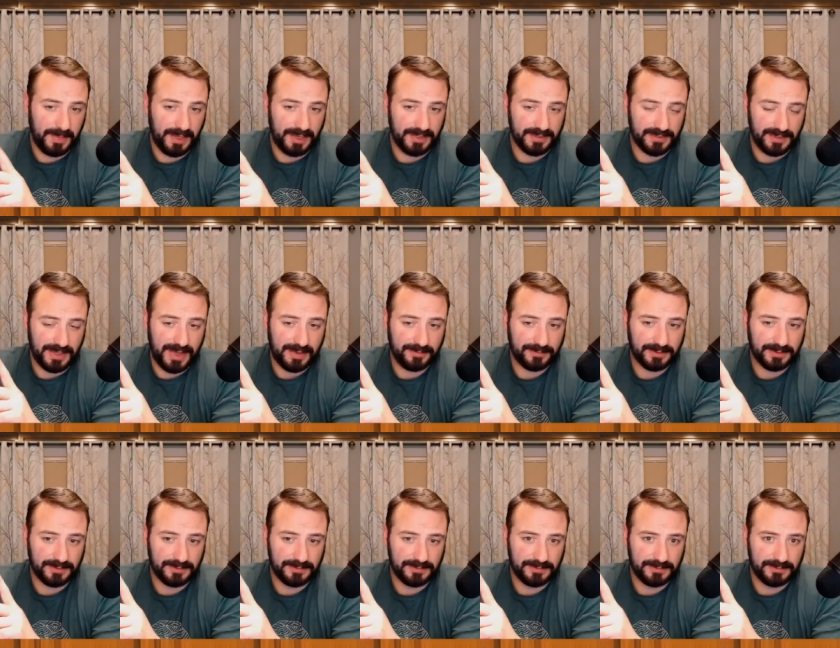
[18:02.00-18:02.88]
minutes
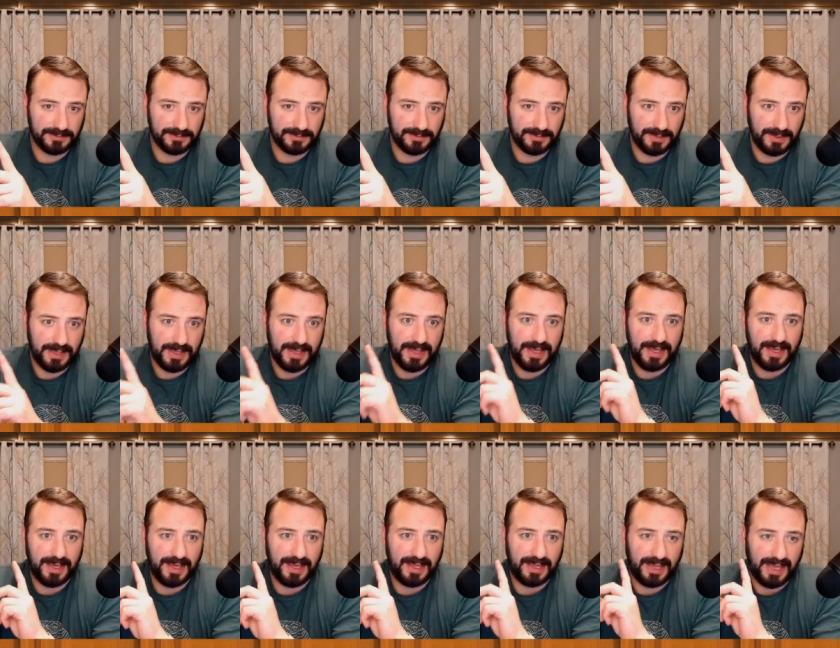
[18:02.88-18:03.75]
left,
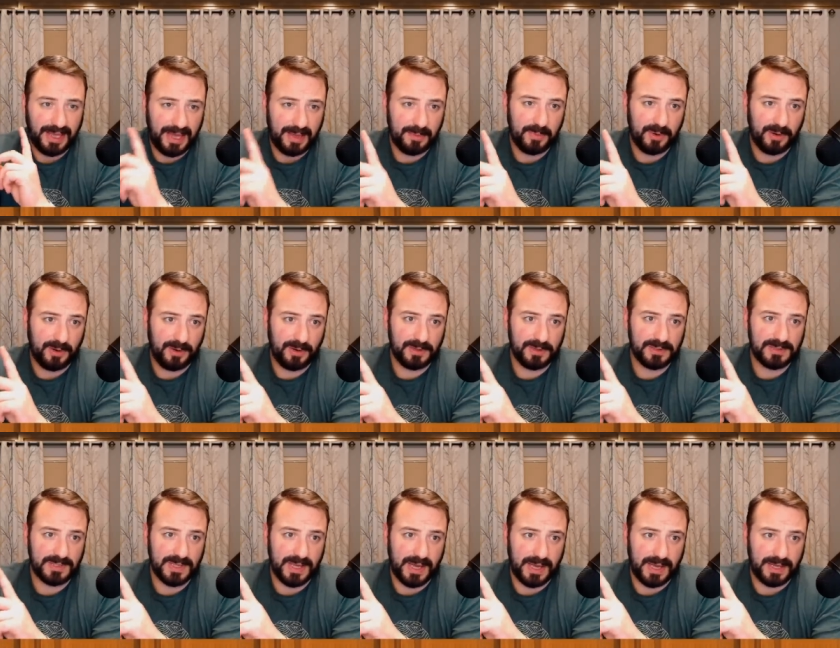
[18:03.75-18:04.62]
and Amber
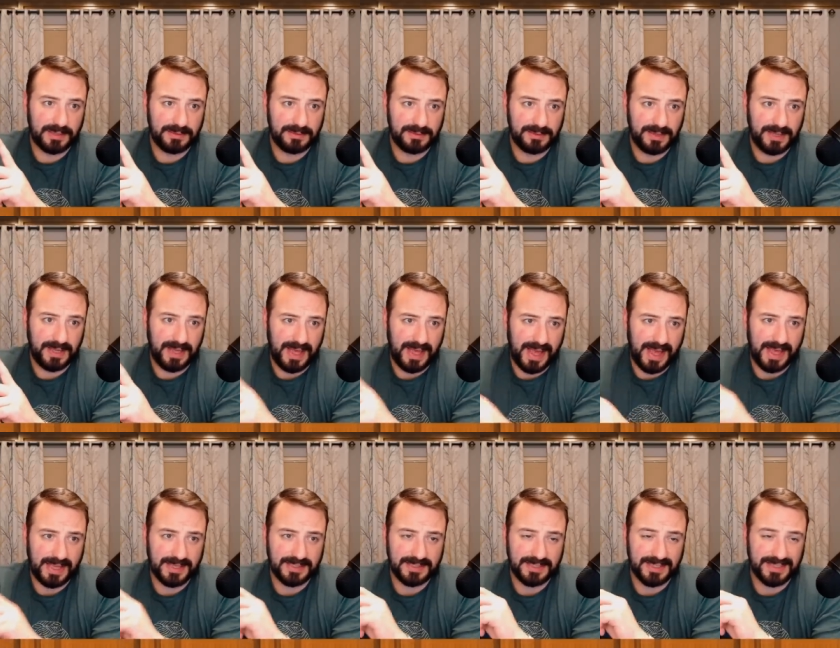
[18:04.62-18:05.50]
Heard's side
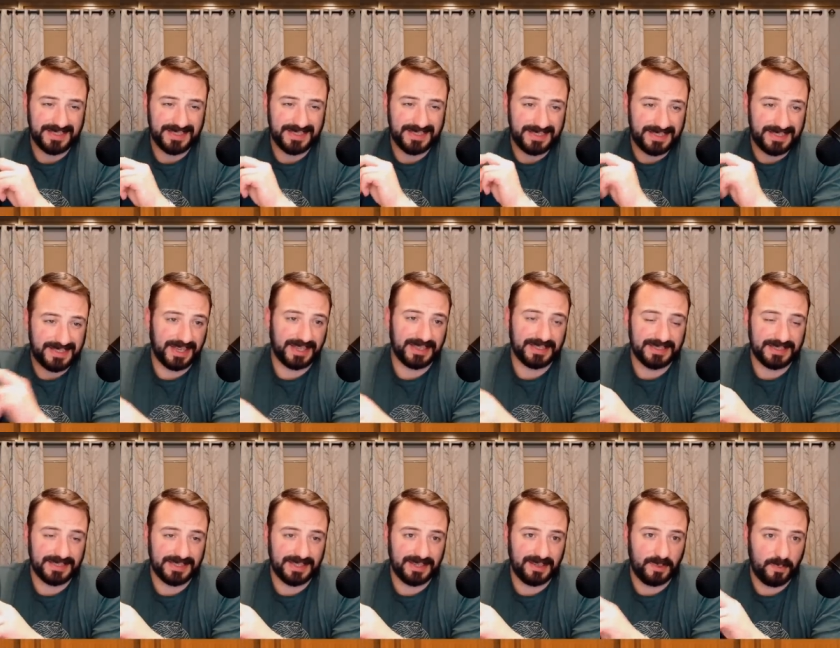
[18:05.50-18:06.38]
has
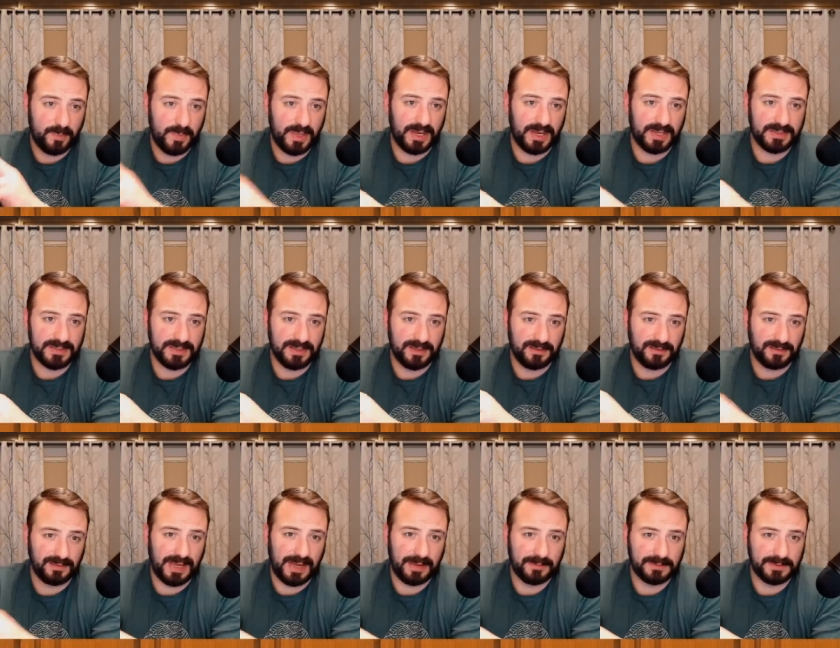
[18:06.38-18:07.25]
six minutes
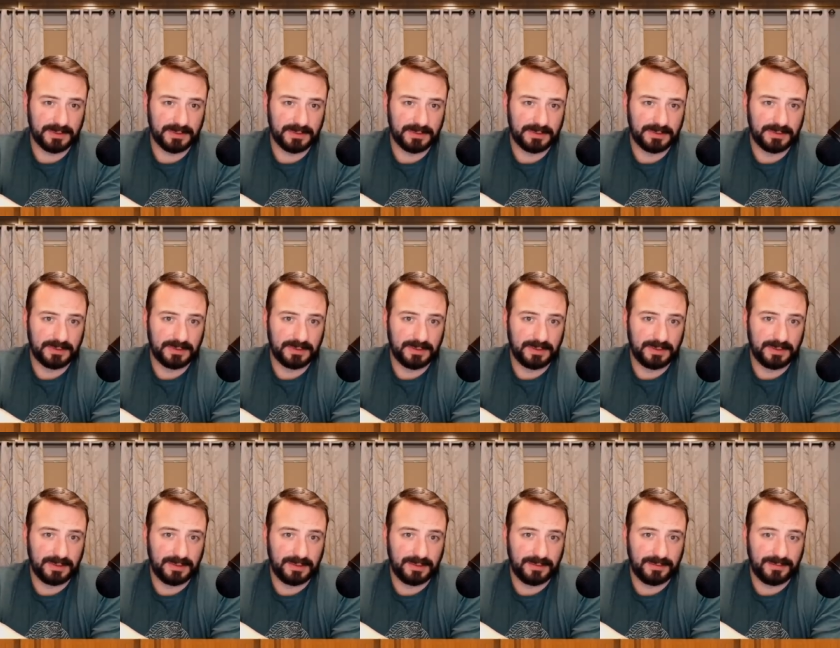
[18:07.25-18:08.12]
left.
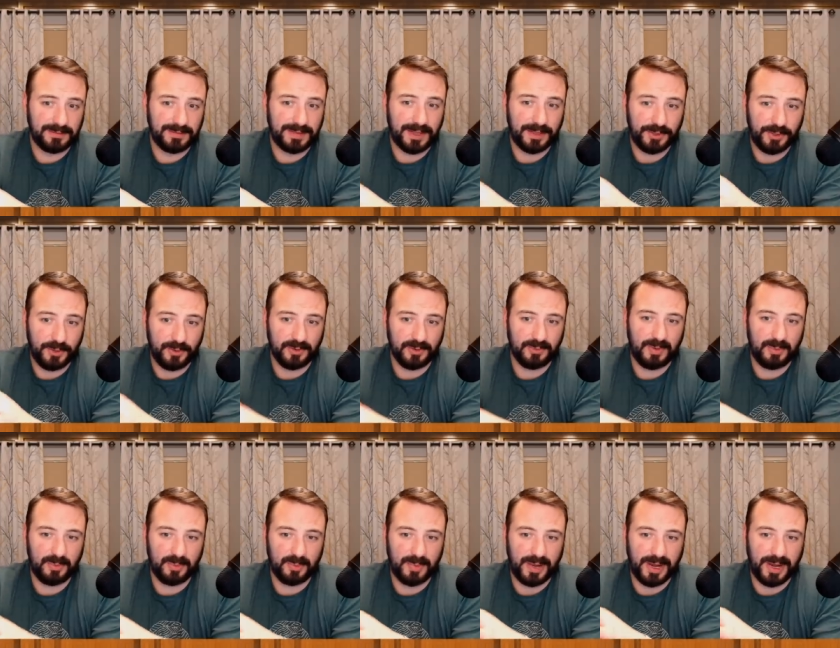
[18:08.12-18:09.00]
Now, you
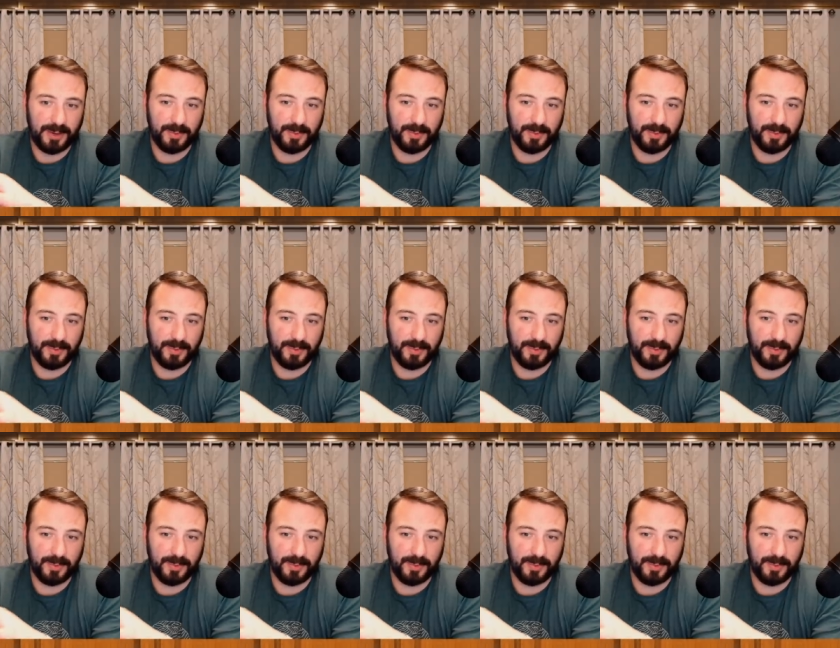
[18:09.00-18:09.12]
remember my